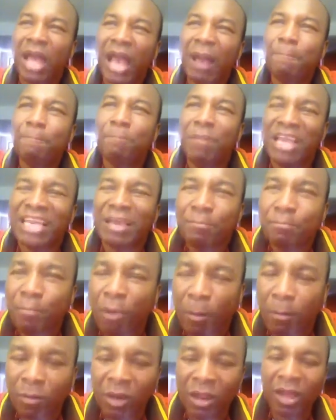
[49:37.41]
and make him
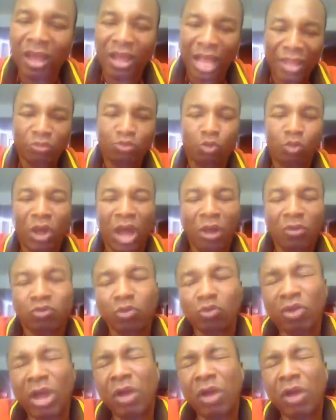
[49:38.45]
popular, and to know